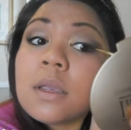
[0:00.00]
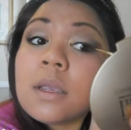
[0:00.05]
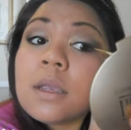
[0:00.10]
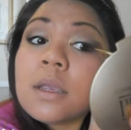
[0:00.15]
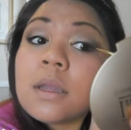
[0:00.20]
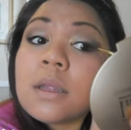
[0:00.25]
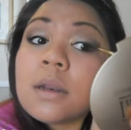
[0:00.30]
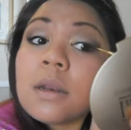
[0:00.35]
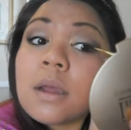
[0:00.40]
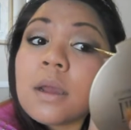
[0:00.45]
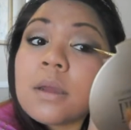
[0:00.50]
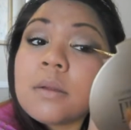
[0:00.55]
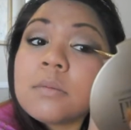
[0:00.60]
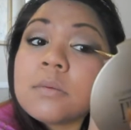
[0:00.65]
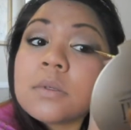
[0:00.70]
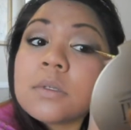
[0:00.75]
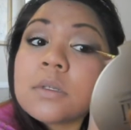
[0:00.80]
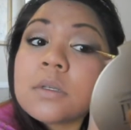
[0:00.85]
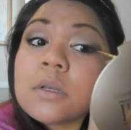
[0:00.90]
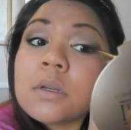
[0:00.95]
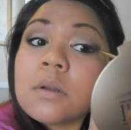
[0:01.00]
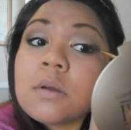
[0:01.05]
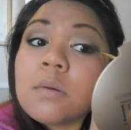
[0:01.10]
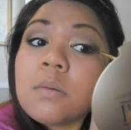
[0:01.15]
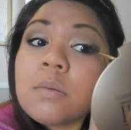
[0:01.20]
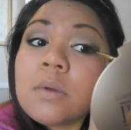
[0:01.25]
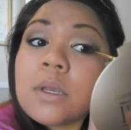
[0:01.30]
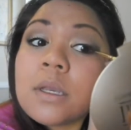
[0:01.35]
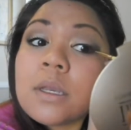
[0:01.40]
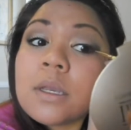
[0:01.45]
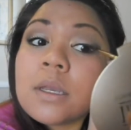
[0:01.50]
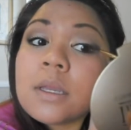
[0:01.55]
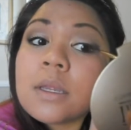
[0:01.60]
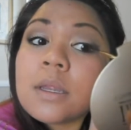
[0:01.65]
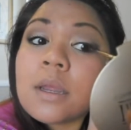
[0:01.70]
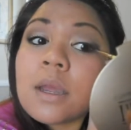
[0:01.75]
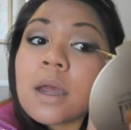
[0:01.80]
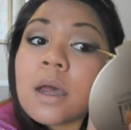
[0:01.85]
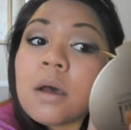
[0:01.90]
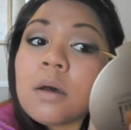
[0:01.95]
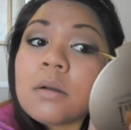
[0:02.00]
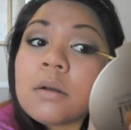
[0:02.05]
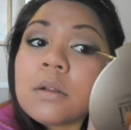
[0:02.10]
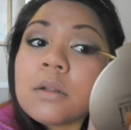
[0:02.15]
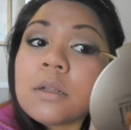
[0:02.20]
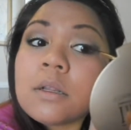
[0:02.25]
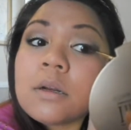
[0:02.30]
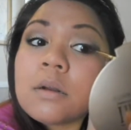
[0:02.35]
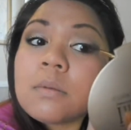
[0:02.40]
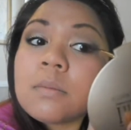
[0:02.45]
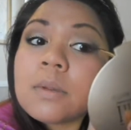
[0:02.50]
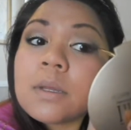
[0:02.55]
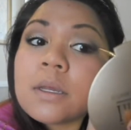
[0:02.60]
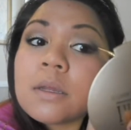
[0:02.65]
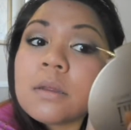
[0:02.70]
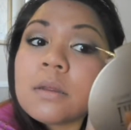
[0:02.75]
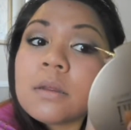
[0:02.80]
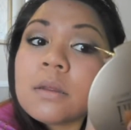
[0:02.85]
and I'm just going to wing it out a little bit.